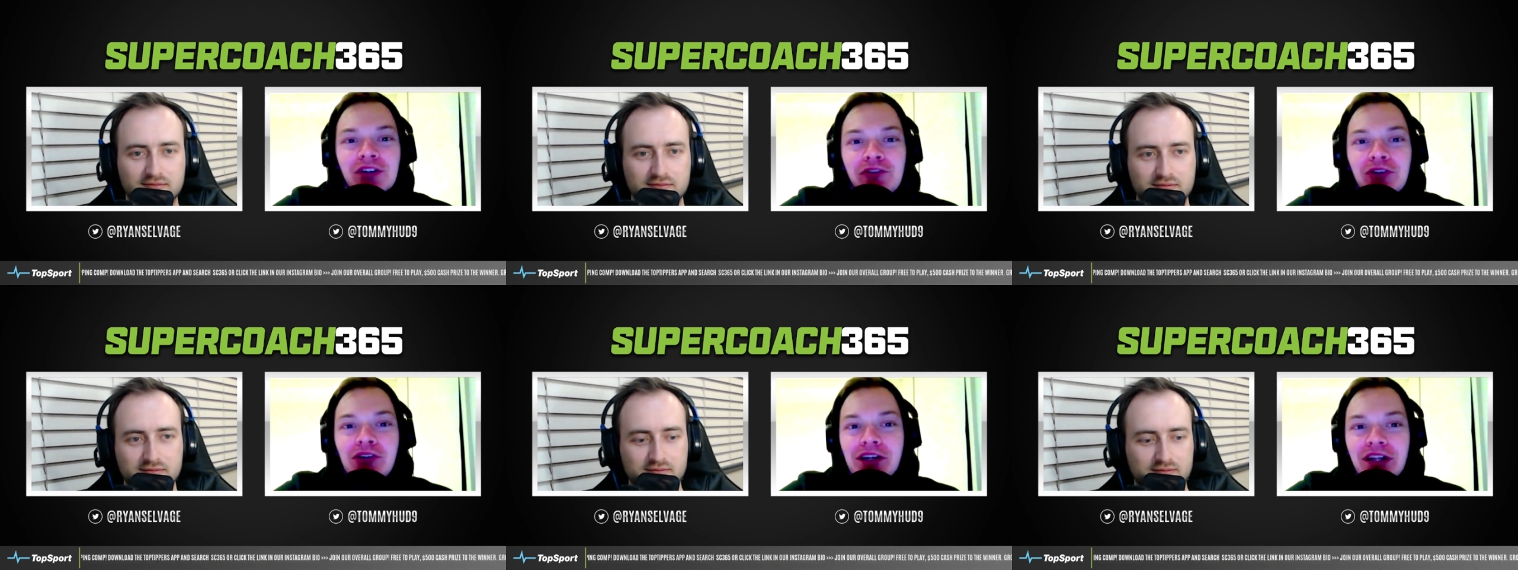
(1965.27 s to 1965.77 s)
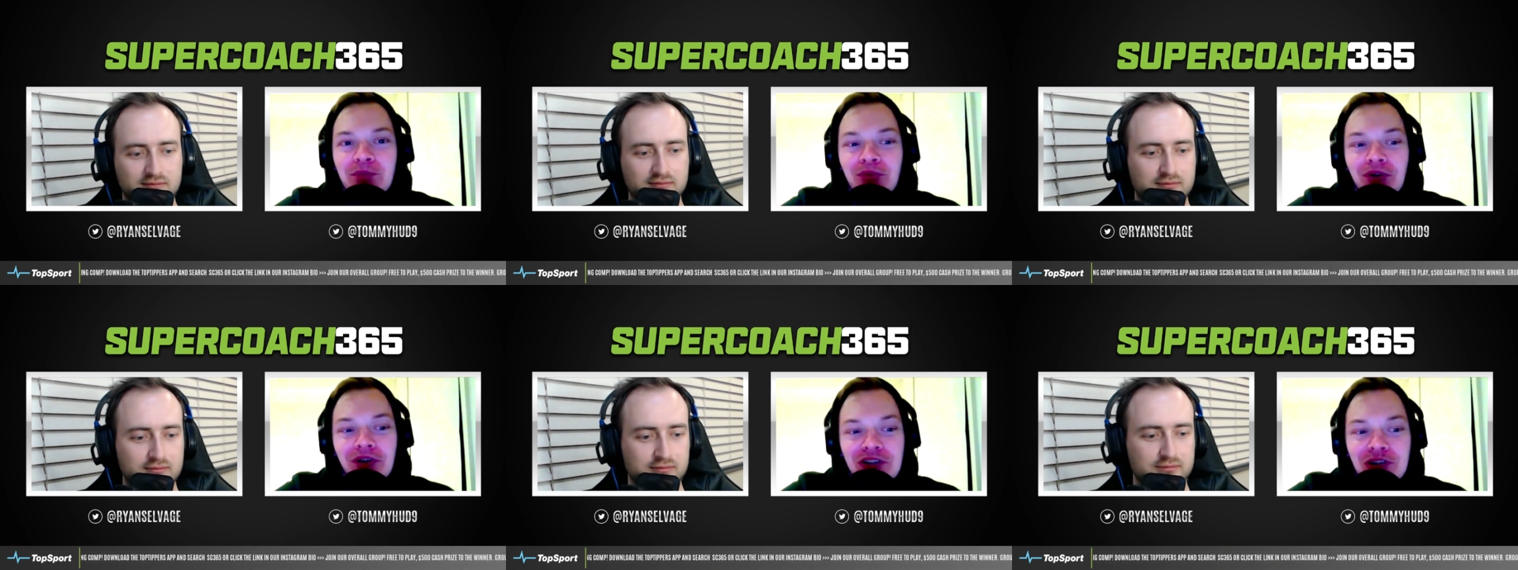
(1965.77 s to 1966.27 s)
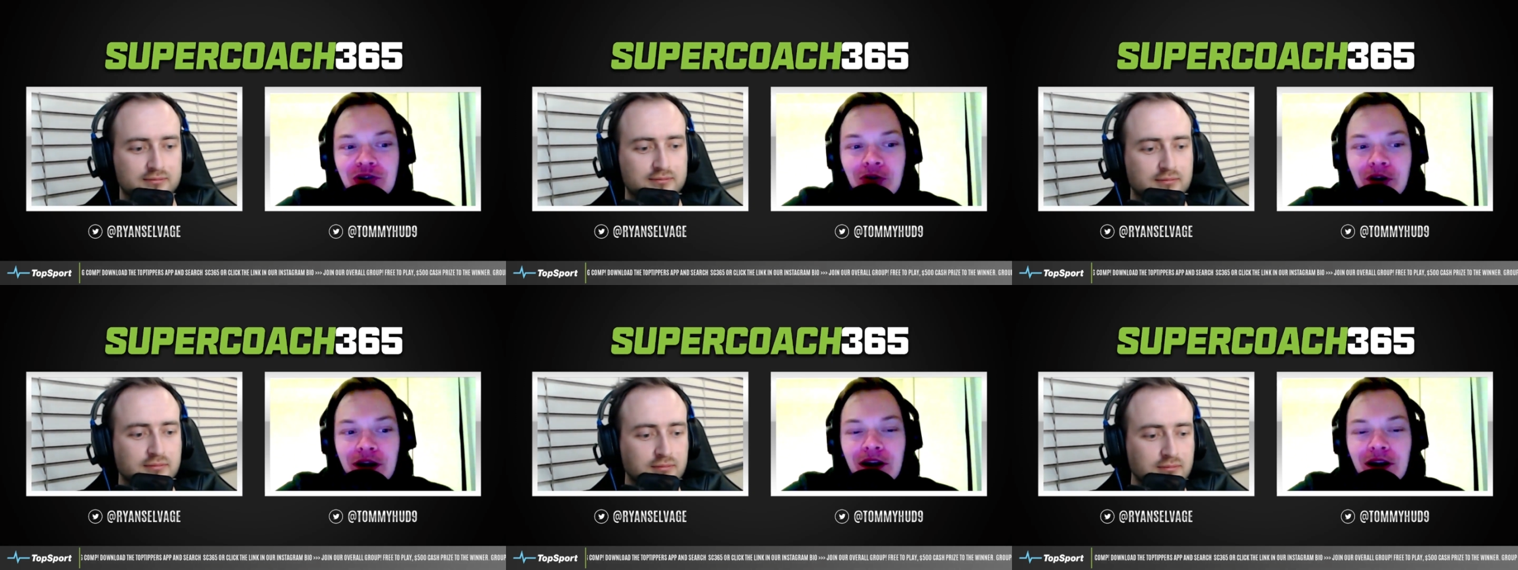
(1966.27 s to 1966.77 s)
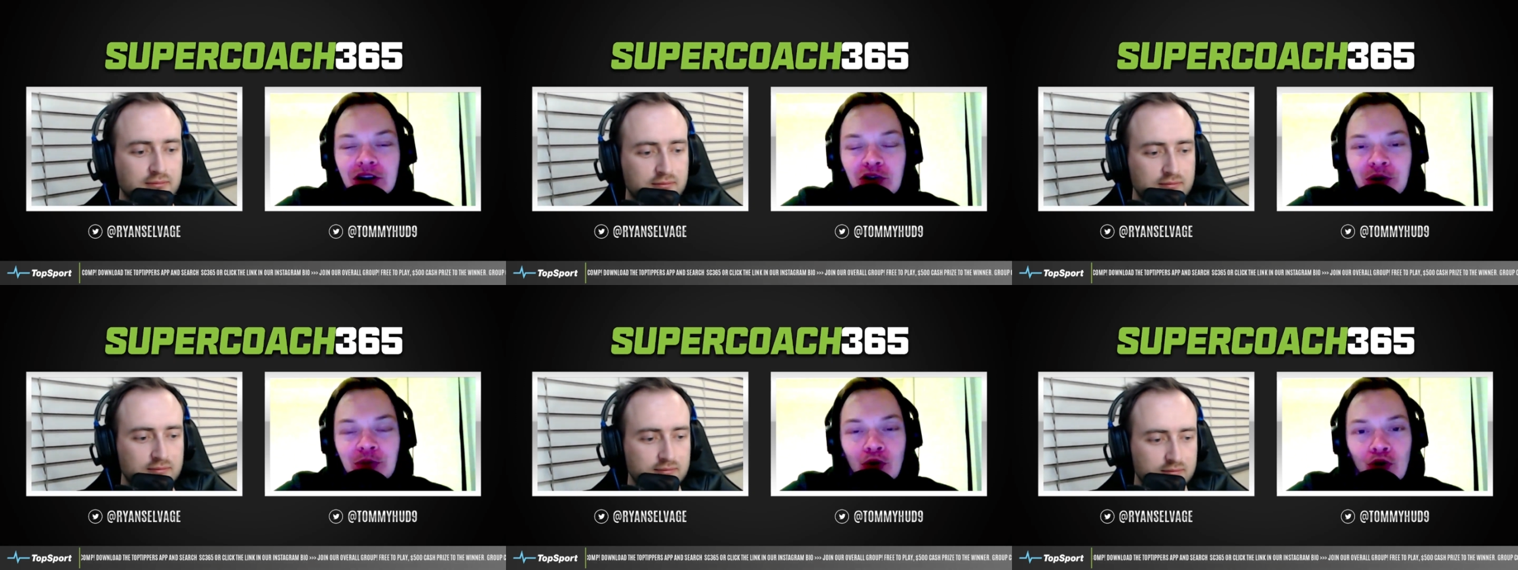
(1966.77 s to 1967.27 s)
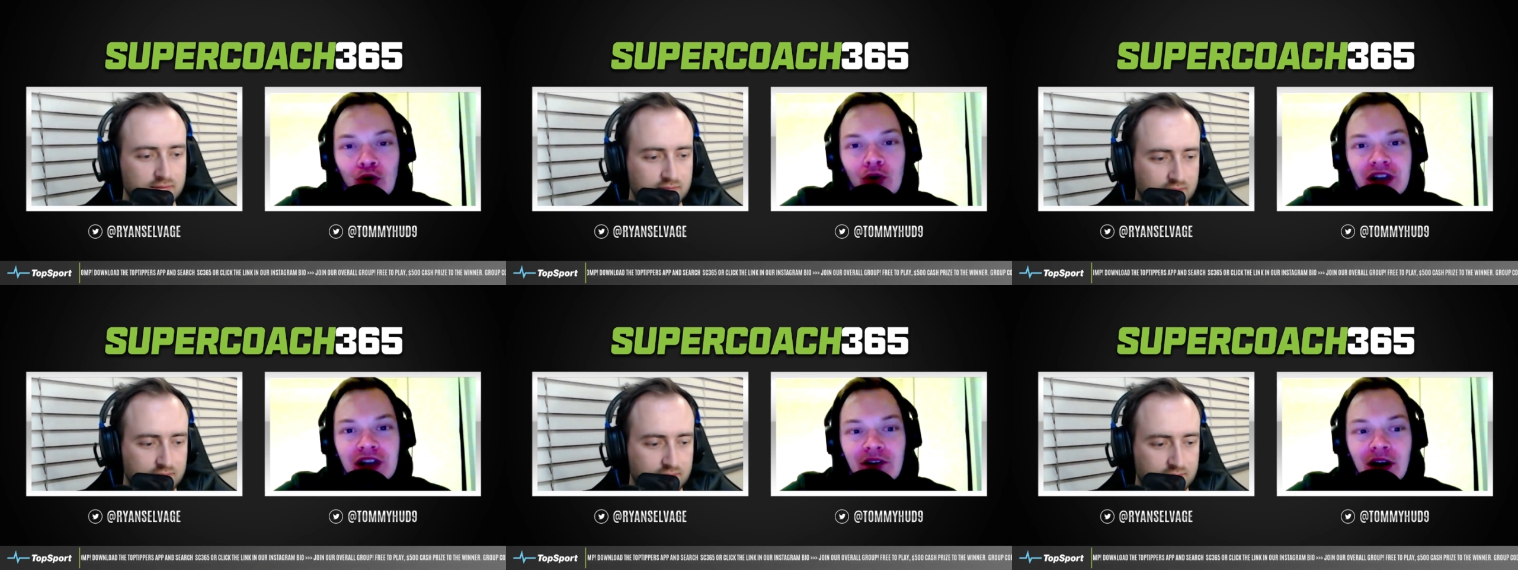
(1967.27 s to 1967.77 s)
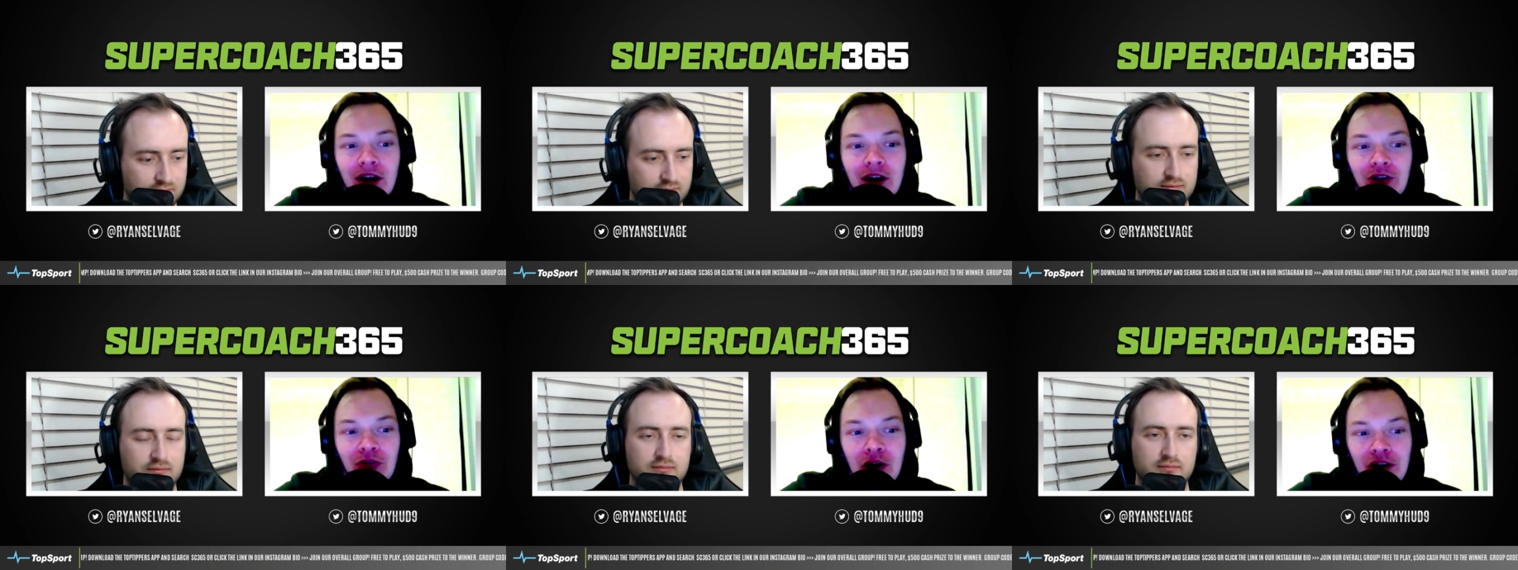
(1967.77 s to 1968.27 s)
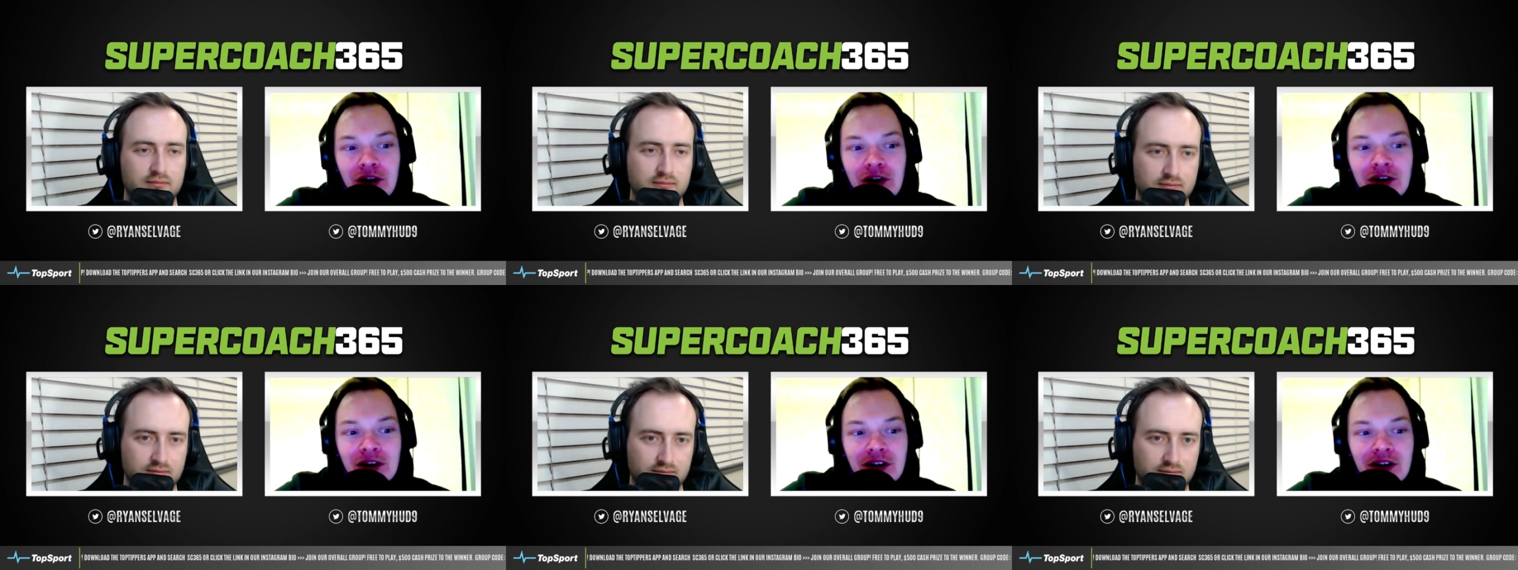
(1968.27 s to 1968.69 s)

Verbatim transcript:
Speaker 1: I feel like their price could get out a little bit more because they have a hard run